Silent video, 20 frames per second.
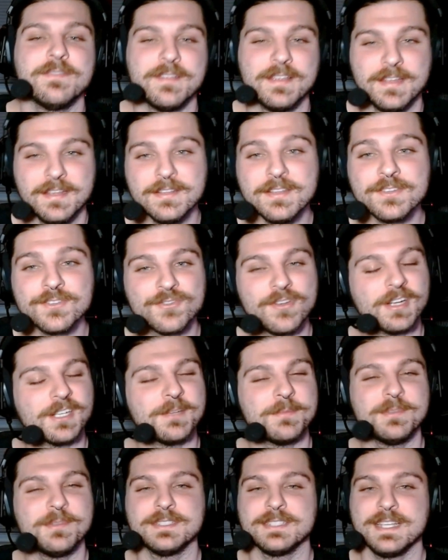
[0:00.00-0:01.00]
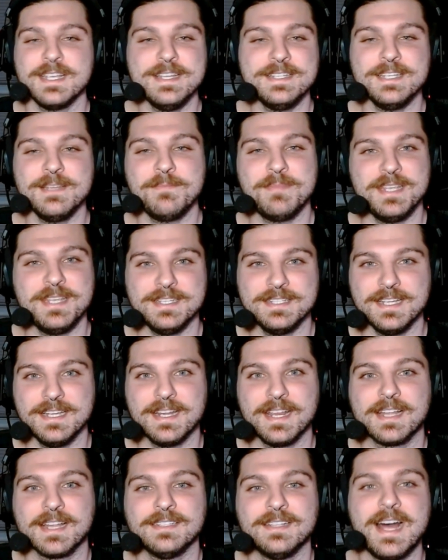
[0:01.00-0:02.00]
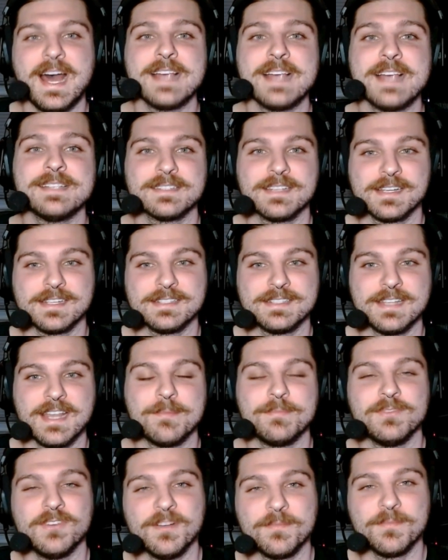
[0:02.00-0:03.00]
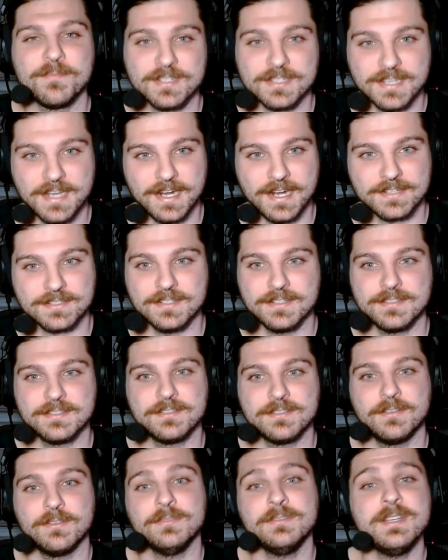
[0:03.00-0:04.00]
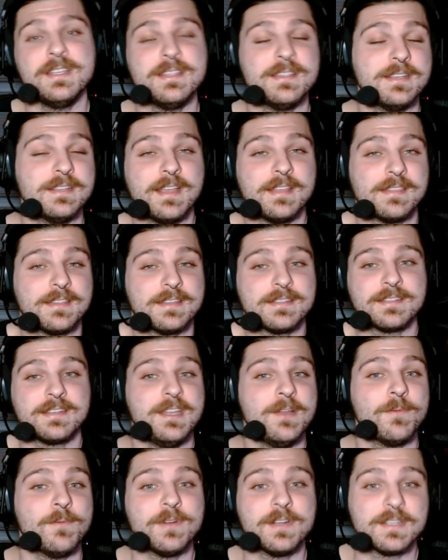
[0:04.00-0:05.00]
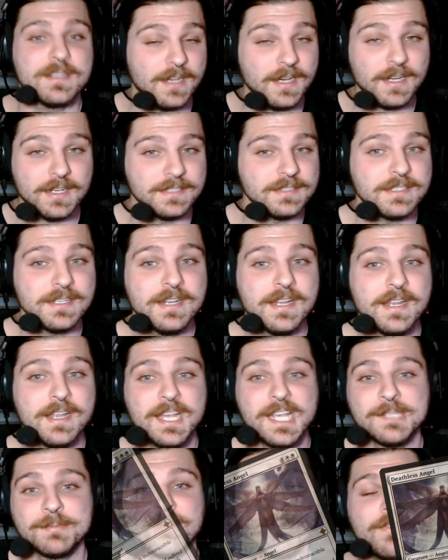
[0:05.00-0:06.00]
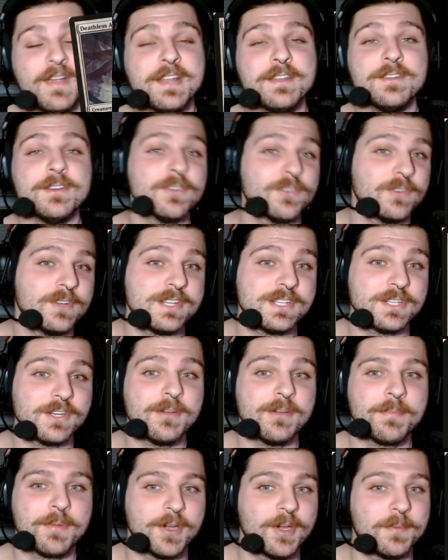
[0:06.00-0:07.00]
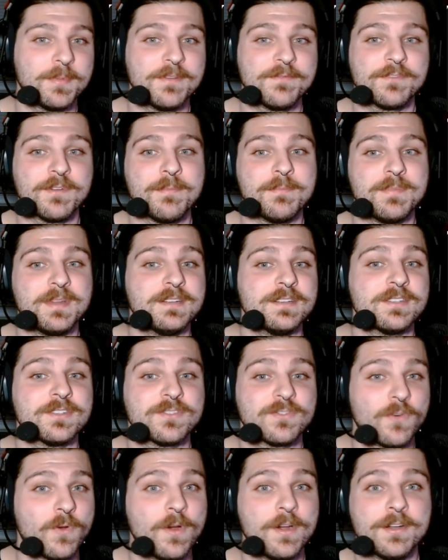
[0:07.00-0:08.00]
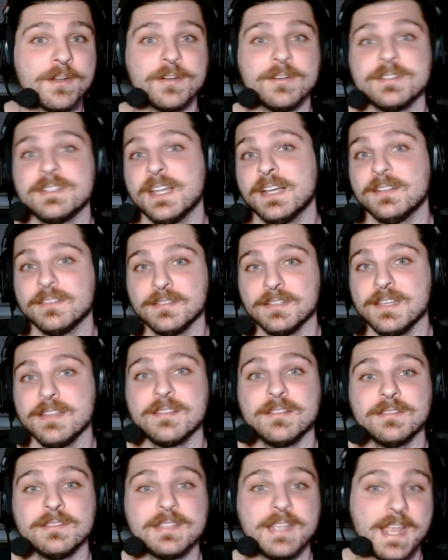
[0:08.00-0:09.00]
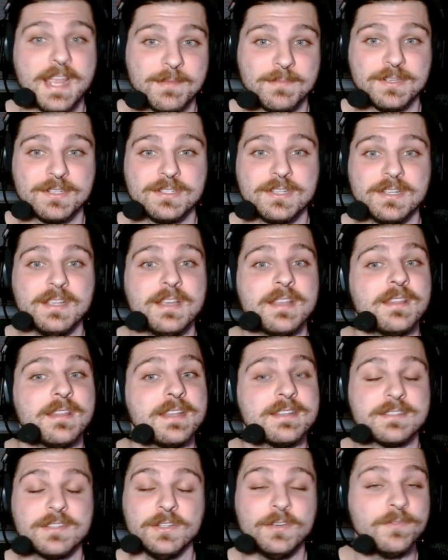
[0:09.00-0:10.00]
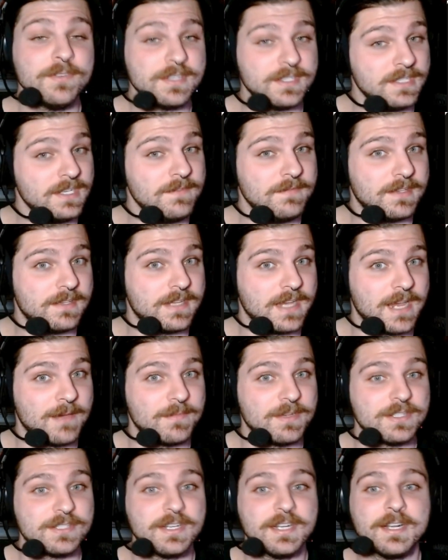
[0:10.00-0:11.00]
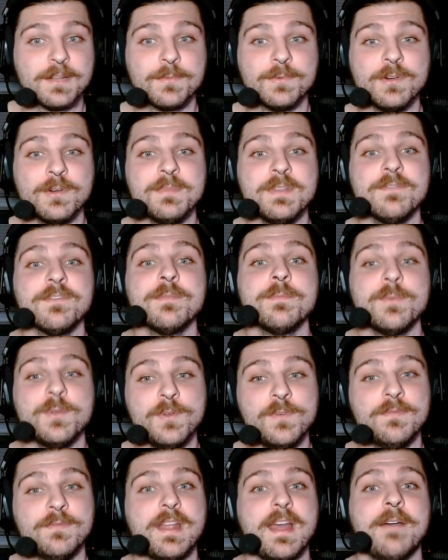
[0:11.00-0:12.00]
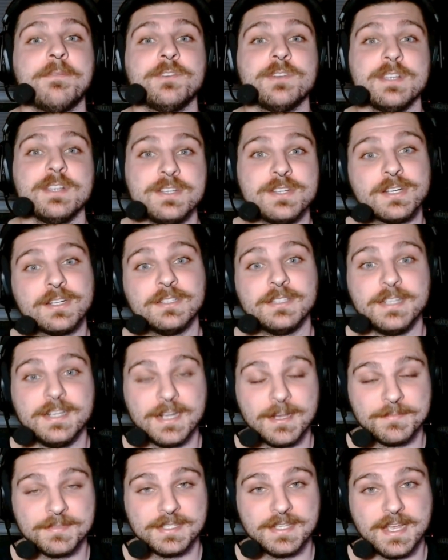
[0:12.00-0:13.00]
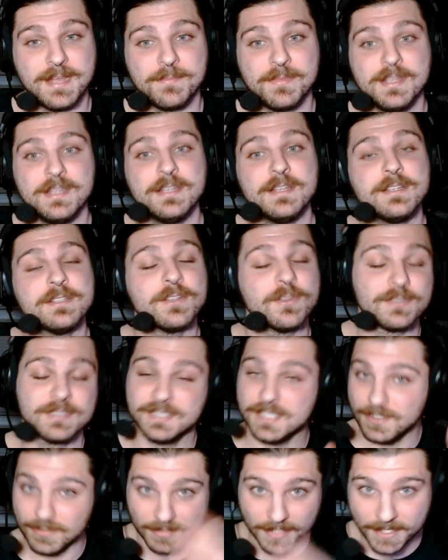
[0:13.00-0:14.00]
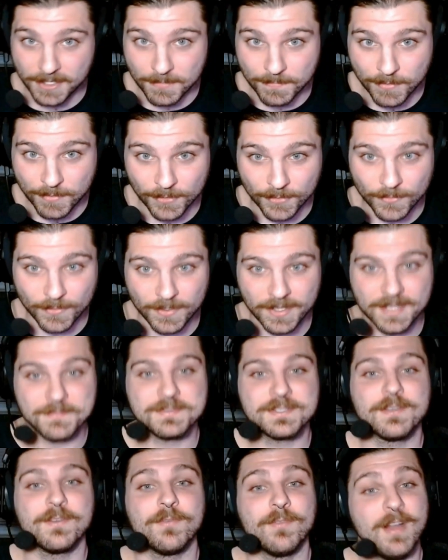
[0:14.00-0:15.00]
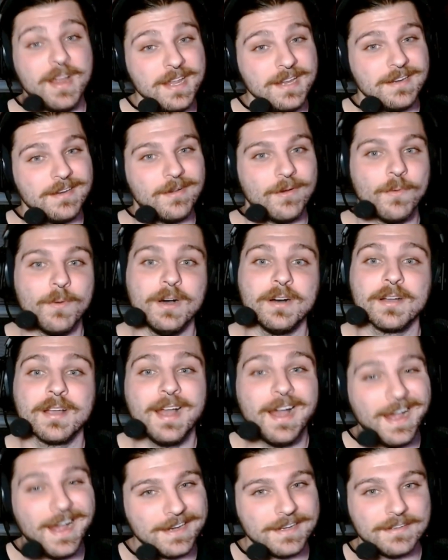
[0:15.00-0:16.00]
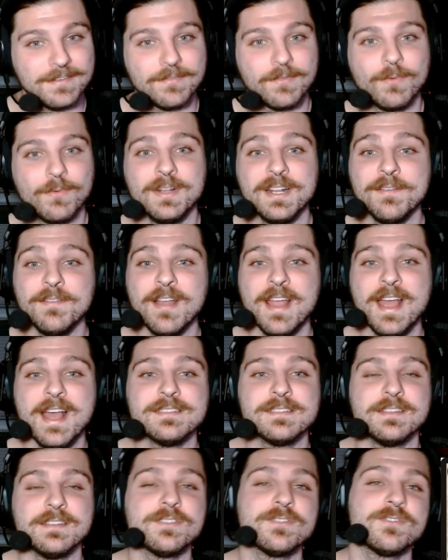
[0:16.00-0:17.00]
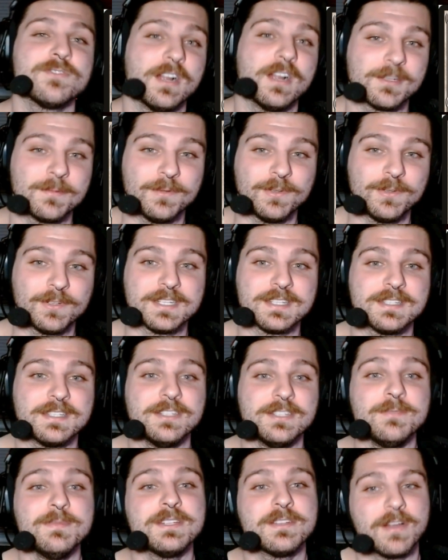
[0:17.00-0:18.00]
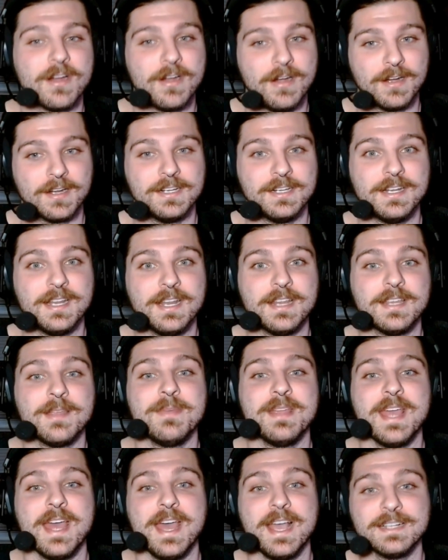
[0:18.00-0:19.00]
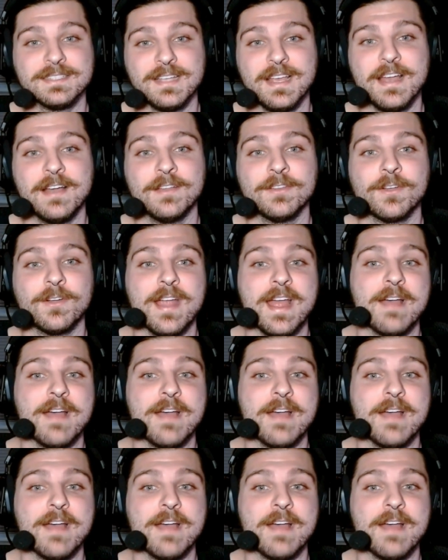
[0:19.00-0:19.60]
Indestructible is easy peasy and a classic example of protection. So the only thing that this keyword does is prevent your creature or permanent from being destroyed or dealt lethal damage. They still receive the damage, yet it will be removed after each cleanup step. So see you later, board wipes, right? Well, kind of. Whatever has Indestructible can still be targeted and can be exiled or have